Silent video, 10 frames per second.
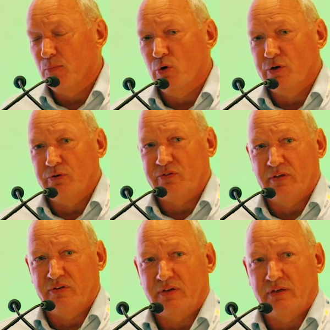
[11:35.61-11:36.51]
more use
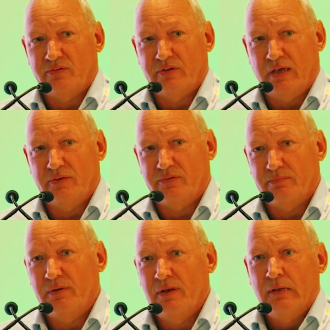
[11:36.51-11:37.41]
of this as